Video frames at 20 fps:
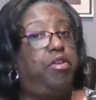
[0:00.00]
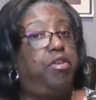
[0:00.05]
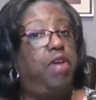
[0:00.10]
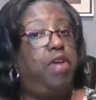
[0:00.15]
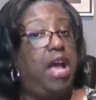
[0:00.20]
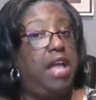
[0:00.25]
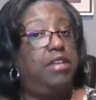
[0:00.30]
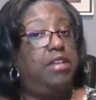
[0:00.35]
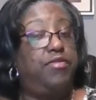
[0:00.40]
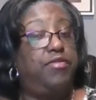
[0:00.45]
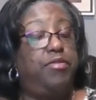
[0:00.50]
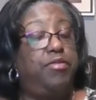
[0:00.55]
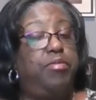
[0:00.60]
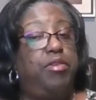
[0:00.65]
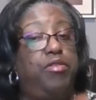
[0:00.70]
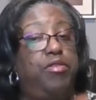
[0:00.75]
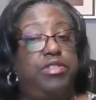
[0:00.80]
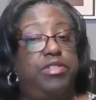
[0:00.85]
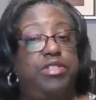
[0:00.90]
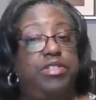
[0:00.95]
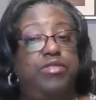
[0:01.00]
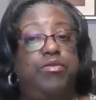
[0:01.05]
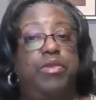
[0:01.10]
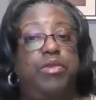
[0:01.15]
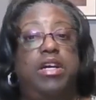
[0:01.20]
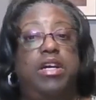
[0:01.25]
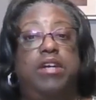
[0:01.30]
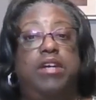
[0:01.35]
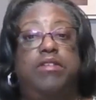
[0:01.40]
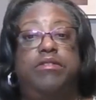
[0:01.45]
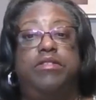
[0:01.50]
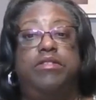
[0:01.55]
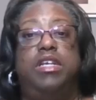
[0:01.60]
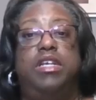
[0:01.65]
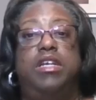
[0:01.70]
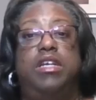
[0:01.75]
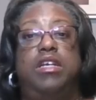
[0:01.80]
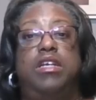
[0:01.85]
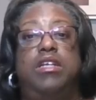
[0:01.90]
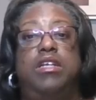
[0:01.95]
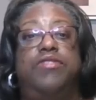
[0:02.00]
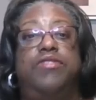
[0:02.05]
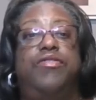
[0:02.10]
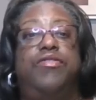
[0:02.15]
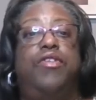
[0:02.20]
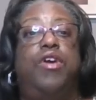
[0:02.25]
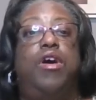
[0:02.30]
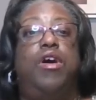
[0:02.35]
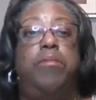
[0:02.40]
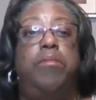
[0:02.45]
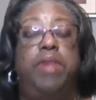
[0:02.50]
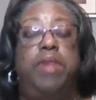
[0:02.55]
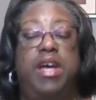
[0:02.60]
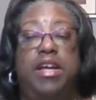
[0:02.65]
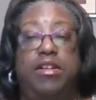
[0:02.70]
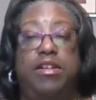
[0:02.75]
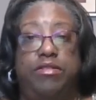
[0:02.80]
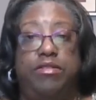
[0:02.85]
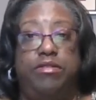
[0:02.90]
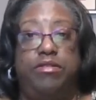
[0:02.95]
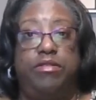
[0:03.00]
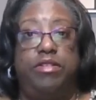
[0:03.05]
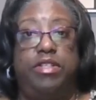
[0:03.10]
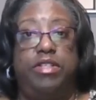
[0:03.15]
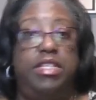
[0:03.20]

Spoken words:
proactive approach as well is far better